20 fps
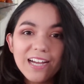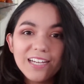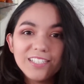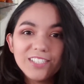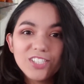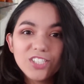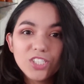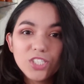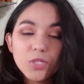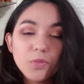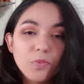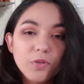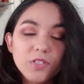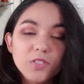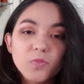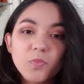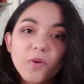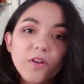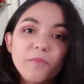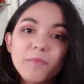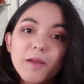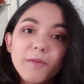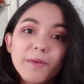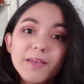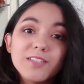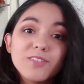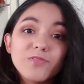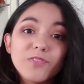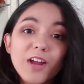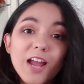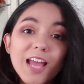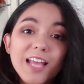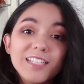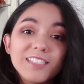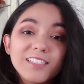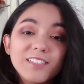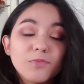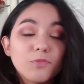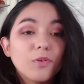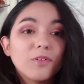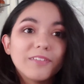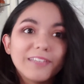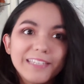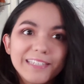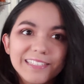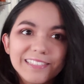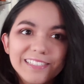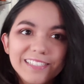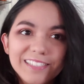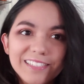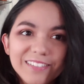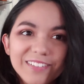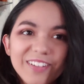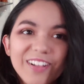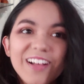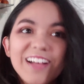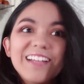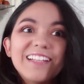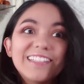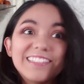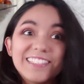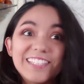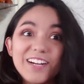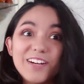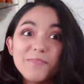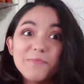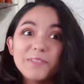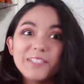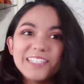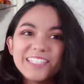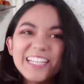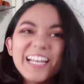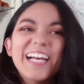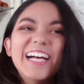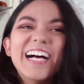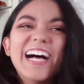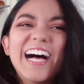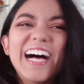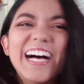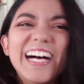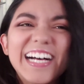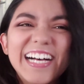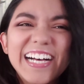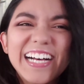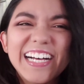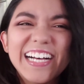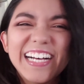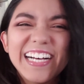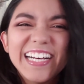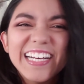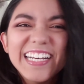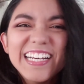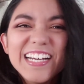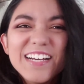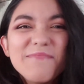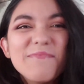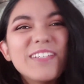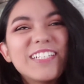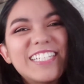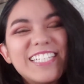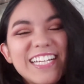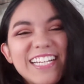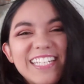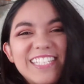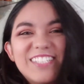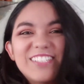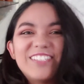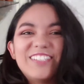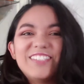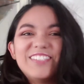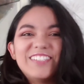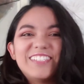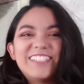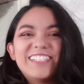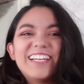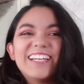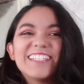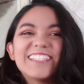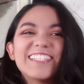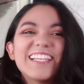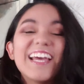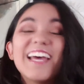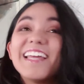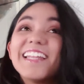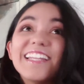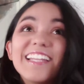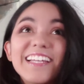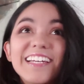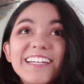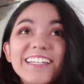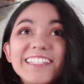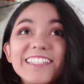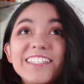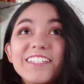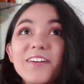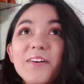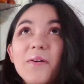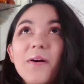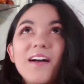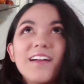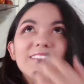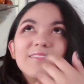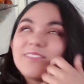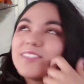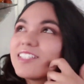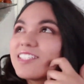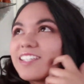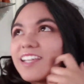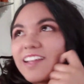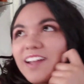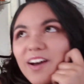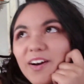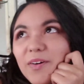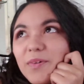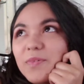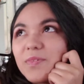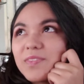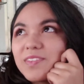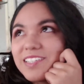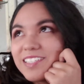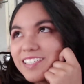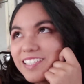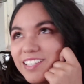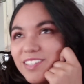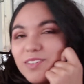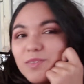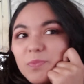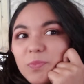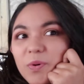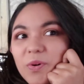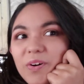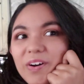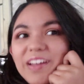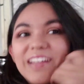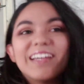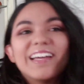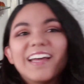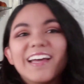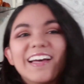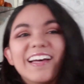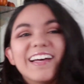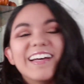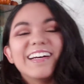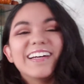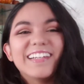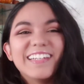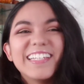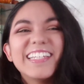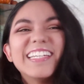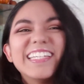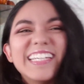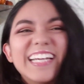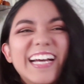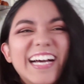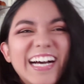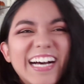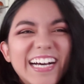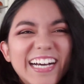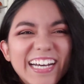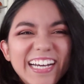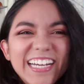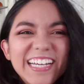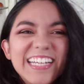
She was one of my best friends, well, is still. Sorry, Melissa. But she introduced us, and you know, I'm just like, oh, this cute boy. Yeah.